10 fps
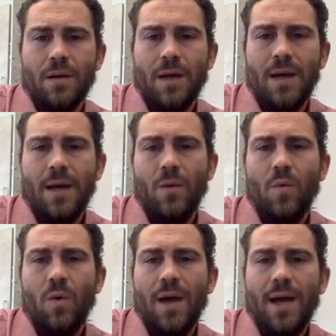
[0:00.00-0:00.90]

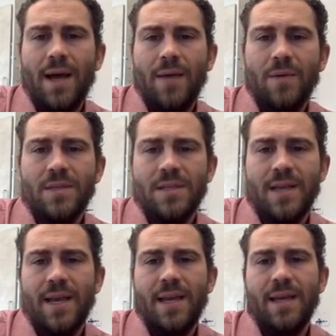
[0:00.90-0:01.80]
What I would
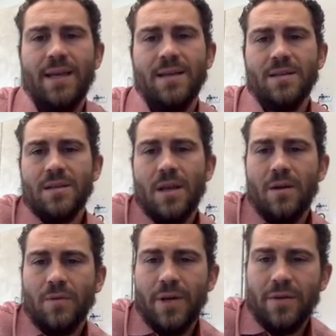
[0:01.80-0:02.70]
say is
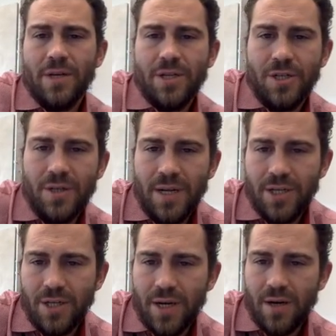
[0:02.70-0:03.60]
Rio de
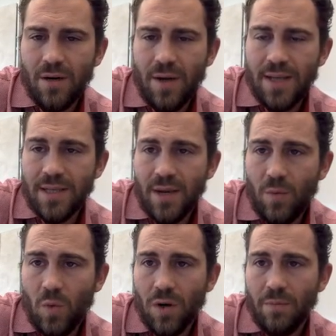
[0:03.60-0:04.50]
Janeiro has a
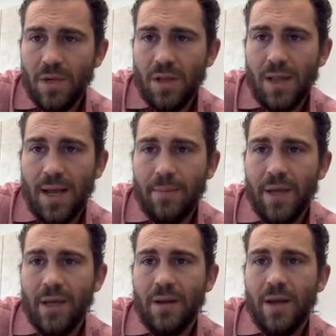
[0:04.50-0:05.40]
warm
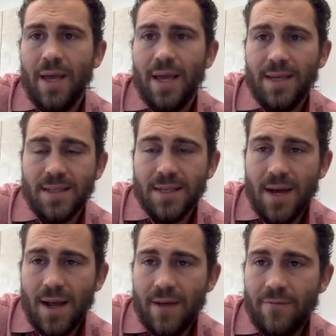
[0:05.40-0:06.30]
climate. It does
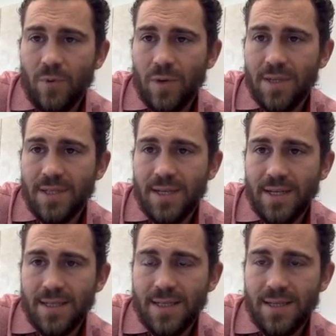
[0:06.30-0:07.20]
not have 4
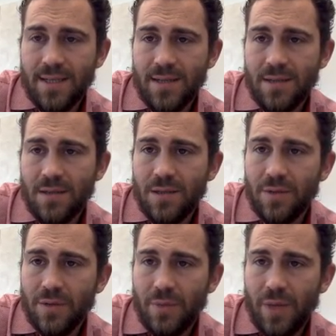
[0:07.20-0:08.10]
distinct seasons
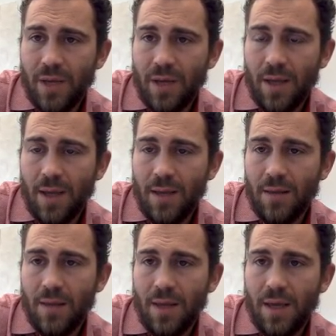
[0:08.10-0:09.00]
due to being
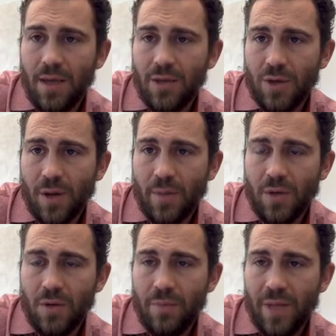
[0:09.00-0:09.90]
in the
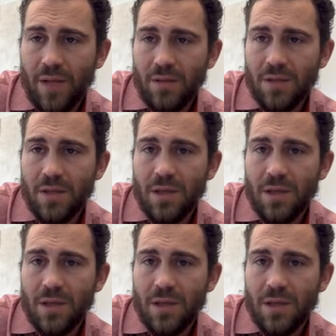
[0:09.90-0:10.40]
tropical belt.